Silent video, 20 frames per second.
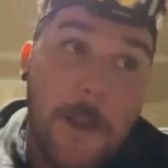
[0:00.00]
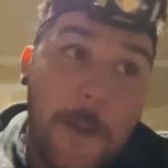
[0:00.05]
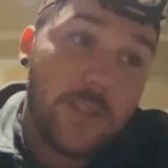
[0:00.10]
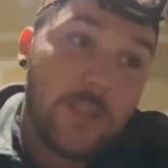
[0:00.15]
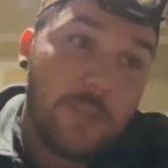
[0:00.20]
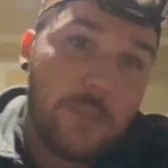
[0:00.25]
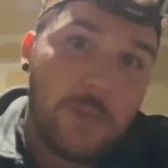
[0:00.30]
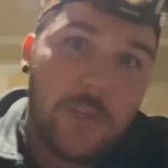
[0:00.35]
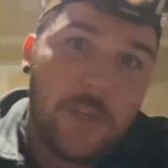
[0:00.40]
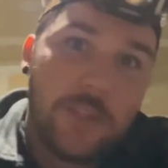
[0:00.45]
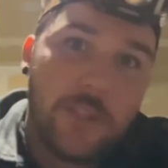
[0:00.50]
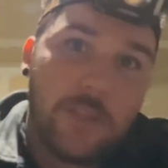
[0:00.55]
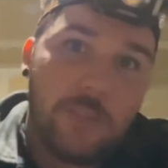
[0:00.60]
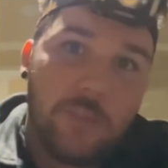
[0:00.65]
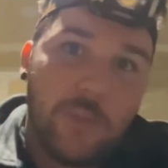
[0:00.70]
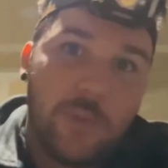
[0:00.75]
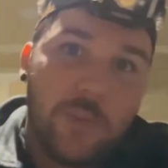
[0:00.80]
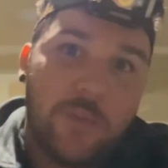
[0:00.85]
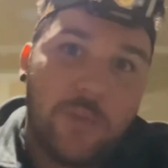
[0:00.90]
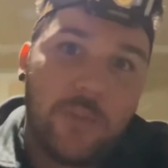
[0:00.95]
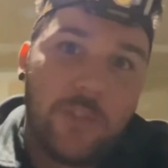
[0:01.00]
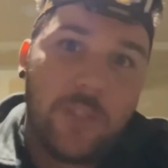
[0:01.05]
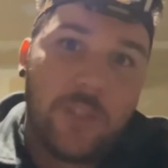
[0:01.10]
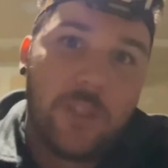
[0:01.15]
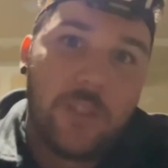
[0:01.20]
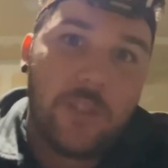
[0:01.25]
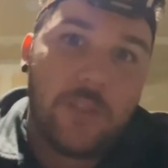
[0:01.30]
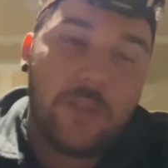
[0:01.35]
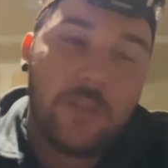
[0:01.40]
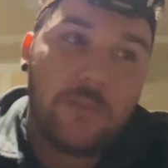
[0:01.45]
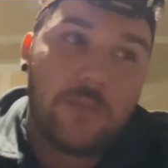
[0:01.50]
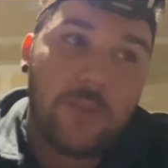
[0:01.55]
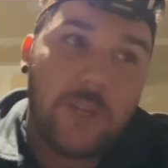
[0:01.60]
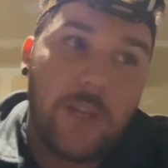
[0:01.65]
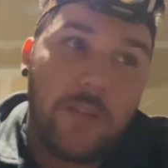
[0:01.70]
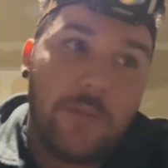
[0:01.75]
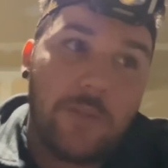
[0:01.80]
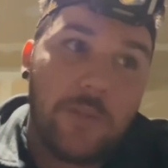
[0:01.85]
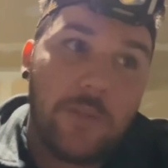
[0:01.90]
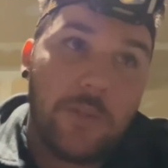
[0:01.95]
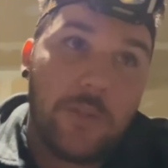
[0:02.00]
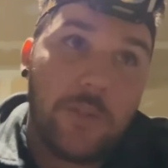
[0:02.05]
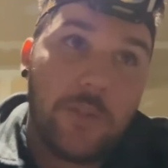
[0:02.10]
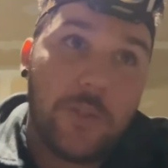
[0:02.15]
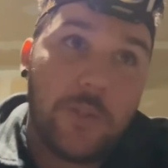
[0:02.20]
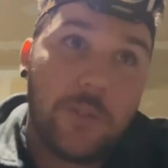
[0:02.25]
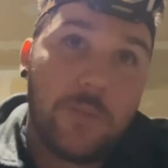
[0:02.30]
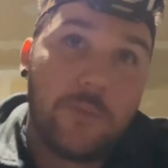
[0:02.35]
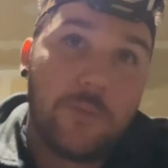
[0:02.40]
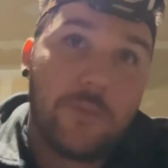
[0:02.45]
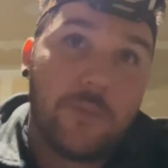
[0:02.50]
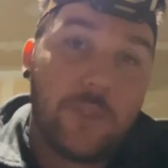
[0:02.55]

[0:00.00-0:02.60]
Experienced the boost leak right after the tune.